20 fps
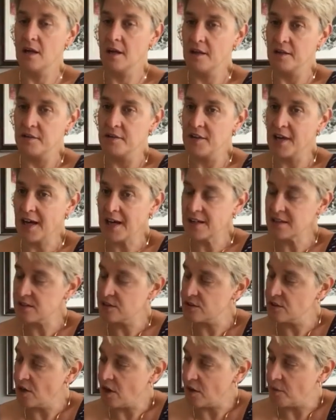That's
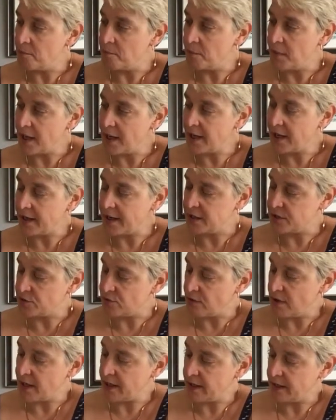not my
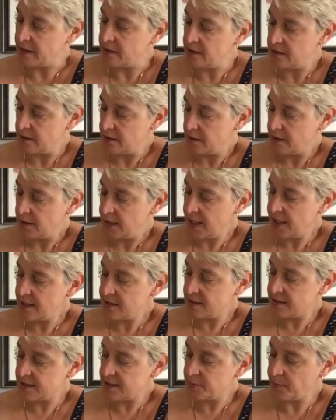dragon, its
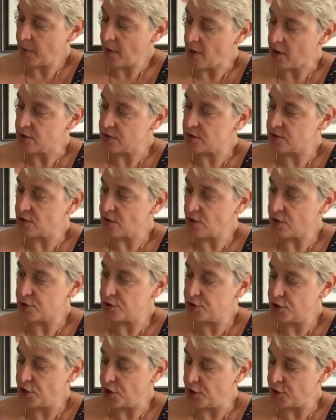spots are
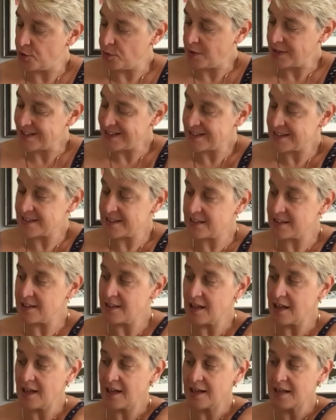too
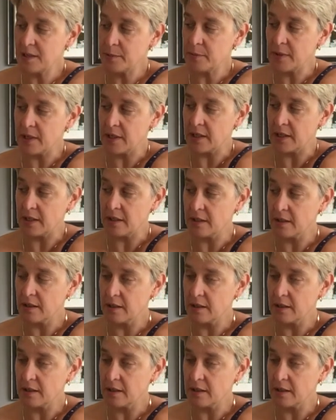slimy.